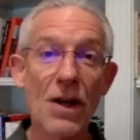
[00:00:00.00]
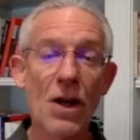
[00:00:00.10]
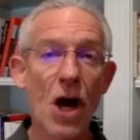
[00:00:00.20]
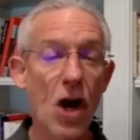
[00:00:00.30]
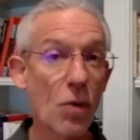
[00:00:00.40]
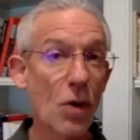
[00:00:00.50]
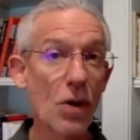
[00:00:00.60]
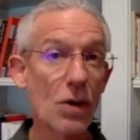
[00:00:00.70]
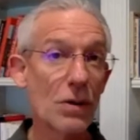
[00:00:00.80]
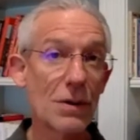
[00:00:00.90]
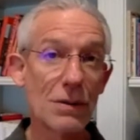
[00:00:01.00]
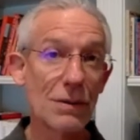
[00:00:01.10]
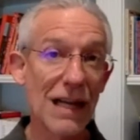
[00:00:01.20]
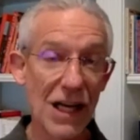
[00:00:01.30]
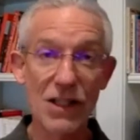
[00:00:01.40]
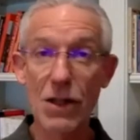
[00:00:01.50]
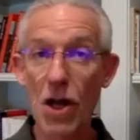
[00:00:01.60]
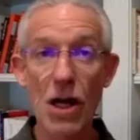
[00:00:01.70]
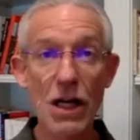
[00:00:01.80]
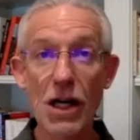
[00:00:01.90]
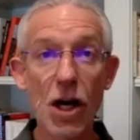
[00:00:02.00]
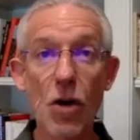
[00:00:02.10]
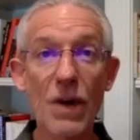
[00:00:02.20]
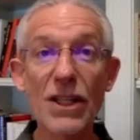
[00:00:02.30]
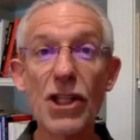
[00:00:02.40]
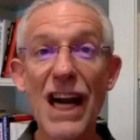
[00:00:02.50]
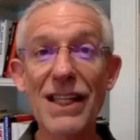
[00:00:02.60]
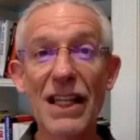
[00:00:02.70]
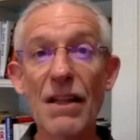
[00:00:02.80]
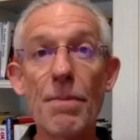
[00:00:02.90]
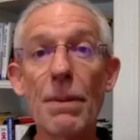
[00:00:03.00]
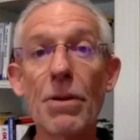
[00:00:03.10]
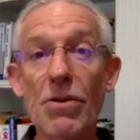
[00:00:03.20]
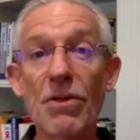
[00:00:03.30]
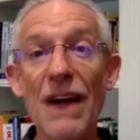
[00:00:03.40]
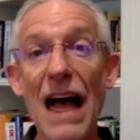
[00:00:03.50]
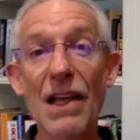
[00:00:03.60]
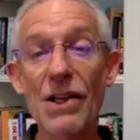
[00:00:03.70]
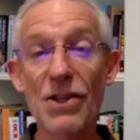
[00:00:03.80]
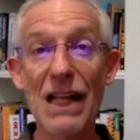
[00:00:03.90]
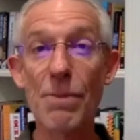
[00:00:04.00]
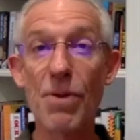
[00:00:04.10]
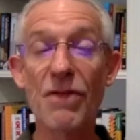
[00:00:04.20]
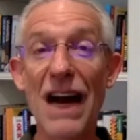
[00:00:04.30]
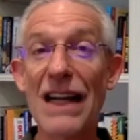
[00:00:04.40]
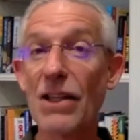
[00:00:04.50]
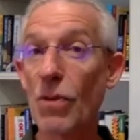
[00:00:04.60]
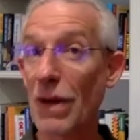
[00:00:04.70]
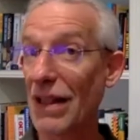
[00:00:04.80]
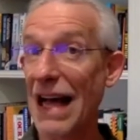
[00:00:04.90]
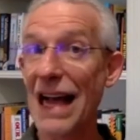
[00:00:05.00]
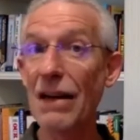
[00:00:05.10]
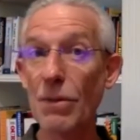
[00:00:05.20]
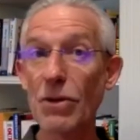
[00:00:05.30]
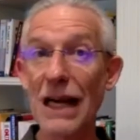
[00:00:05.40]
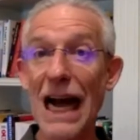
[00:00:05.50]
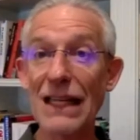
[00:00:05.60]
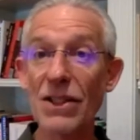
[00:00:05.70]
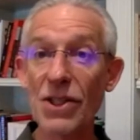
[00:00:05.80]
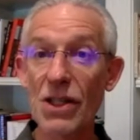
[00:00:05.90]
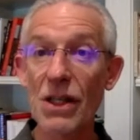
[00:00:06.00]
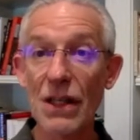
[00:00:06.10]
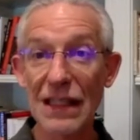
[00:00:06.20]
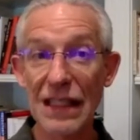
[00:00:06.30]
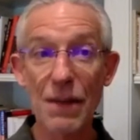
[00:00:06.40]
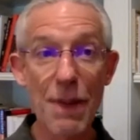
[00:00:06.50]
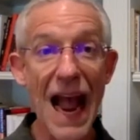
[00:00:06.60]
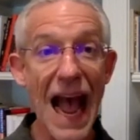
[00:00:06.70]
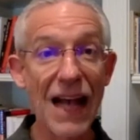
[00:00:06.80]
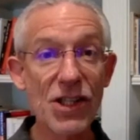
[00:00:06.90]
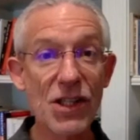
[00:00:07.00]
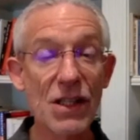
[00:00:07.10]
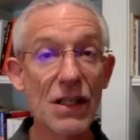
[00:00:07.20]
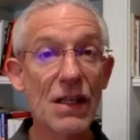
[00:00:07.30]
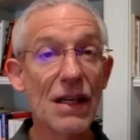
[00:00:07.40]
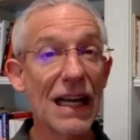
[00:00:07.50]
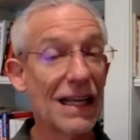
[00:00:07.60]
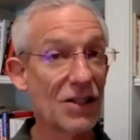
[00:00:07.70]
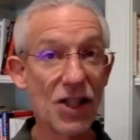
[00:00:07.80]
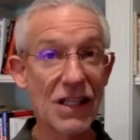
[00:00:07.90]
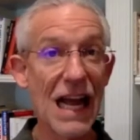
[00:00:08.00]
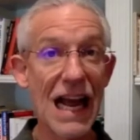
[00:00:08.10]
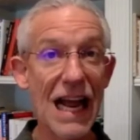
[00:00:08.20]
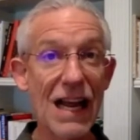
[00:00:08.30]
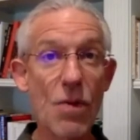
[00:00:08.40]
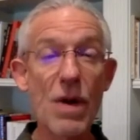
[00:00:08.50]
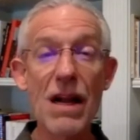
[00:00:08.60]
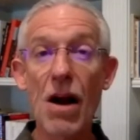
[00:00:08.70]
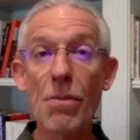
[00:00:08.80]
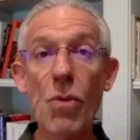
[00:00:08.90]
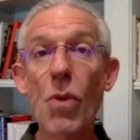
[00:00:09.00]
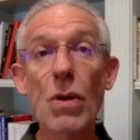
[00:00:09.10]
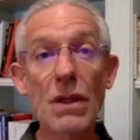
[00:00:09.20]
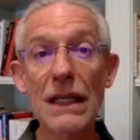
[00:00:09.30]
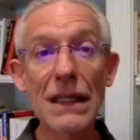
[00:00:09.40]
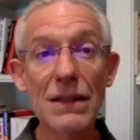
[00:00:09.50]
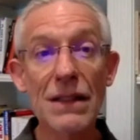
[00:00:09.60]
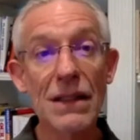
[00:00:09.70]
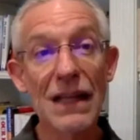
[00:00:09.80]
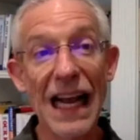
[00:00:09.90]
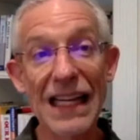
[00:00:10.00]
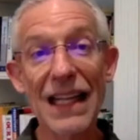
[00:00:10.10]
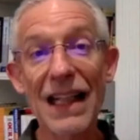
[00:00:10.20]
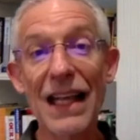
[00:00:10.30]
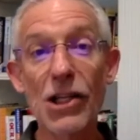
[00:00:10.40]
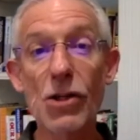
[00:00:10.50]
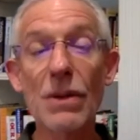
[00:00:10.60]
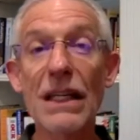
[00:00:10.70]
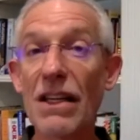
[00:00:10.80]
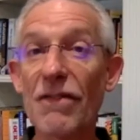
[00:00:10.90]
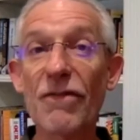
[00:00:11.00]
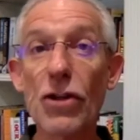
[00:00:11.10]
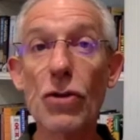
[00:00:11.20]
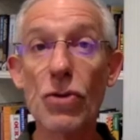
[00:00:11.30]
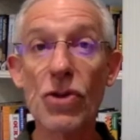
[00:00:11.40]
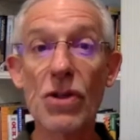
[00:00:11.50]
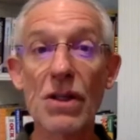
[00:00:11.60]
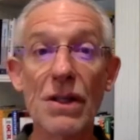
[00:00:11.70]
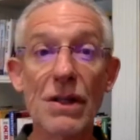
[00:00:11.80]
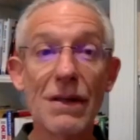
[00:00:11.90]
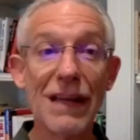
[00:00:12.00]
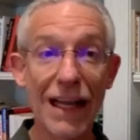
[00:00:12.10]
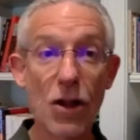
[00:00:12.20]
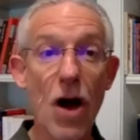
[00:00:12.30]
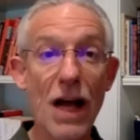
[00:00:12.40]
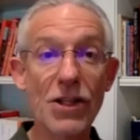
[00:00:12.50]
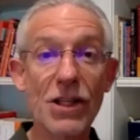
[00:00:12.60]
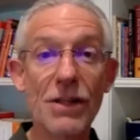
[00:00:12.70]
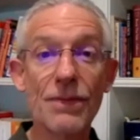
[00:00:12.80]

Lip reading: Our world has long ago rejected the biblical values that provided reliable guidance in the past, and today we are morally and intellectually confused and lost.